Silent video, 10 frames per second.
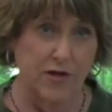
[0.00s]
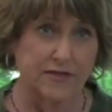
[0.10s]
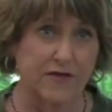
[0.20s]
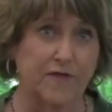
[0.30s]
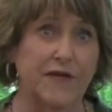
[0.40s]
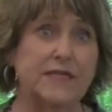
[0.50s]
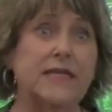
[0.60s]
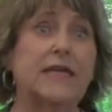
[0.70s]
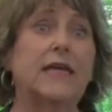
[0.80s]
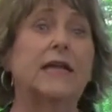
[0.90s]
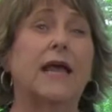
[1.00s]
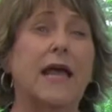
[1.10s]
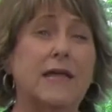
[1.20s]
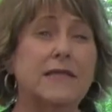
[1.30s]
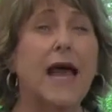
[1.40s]
all done fixing it,
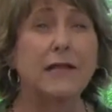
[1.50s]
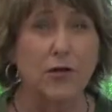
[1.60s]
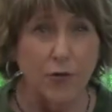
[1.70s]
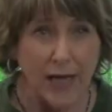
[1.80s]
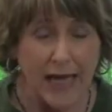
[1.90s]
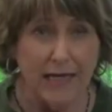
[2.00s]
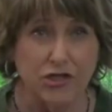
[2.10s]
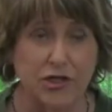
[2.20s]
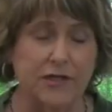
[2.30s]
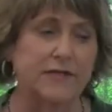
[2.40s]
and that location.